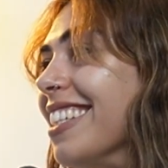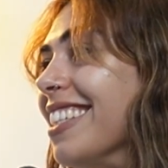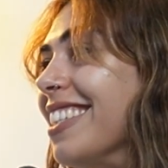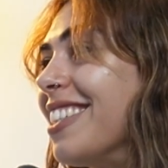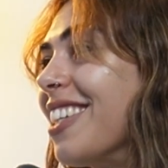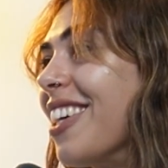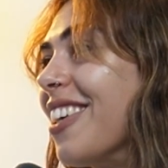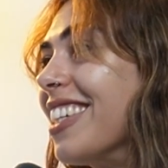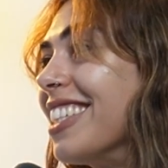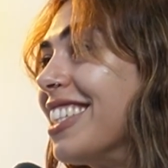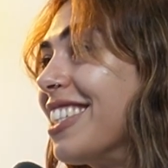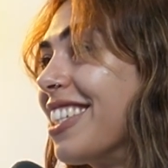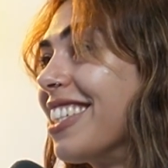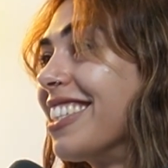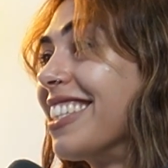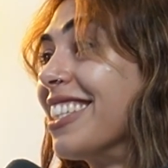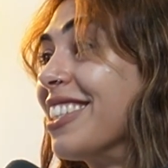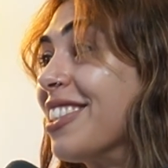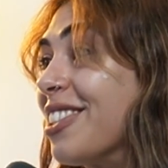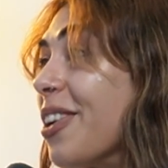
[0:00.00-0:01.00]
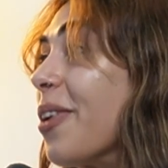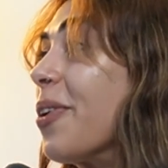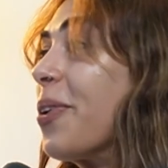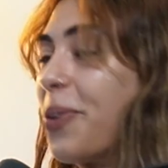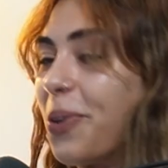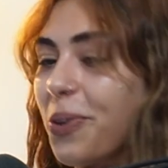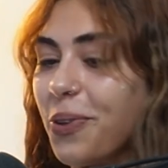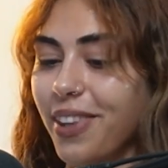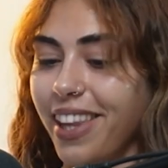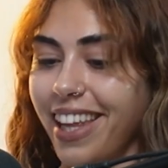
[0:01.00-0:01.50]
So it's so
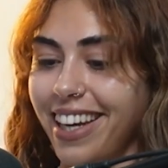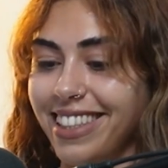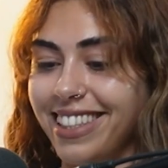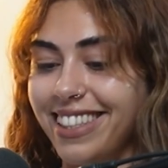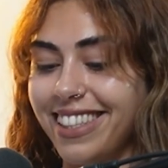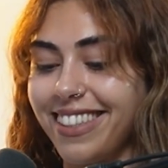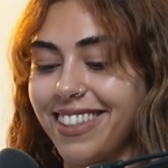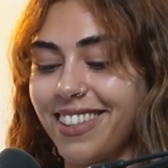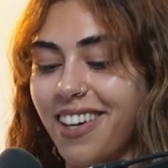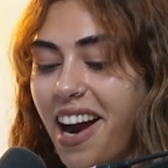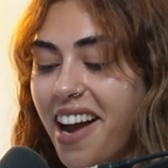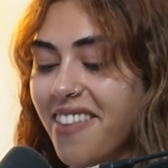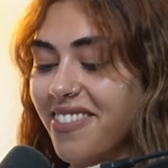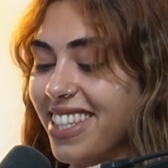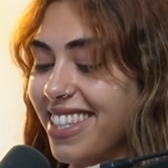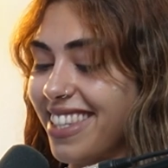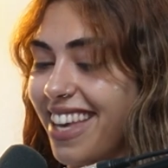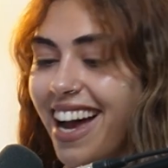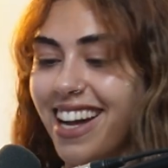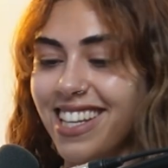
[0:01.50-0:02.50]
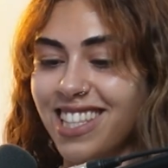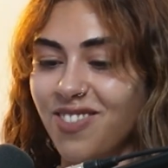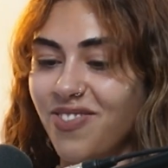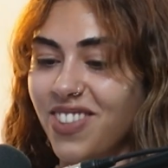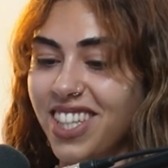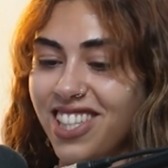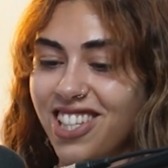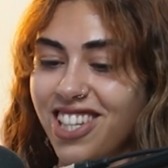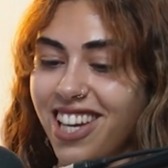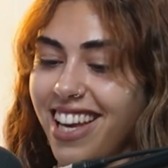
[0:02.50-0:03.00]
cool that it's described as
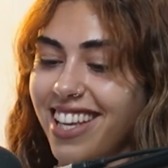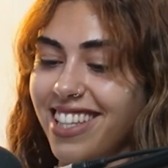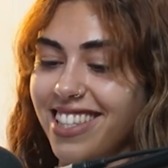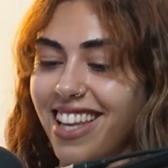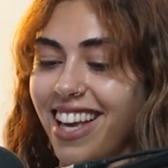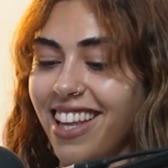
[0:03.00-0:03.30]
high-speed chess.